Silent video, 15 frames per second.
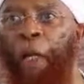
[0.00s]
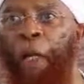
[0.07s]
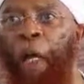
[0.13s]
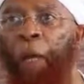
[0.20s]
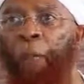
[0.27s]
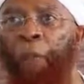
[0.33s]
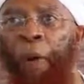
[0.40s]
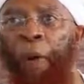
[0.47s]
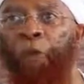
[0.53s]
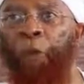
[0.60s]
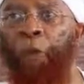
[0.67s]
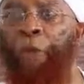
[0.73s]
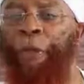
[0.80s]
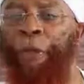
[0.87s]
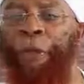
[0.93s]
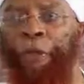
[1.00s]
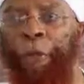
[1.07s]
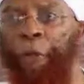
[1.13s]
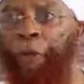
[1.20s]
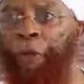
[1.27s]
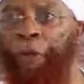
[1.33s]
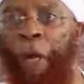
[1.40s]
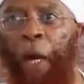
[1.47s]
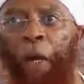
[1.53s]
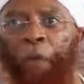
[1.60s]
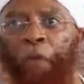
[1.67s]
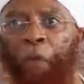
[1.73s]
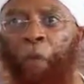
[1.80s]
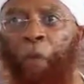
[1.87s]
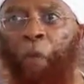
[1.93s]
they embrace it with
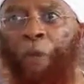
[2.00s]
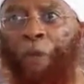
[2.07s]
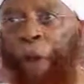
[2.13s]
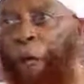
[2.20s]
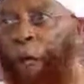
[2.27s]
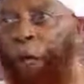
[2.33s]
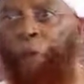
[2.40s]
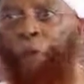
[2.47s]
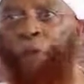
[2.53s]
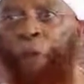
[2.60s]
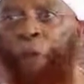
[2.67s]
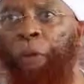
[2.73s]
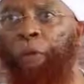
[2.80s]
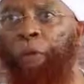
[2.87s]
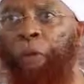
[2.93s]
enthusiasm, with energy,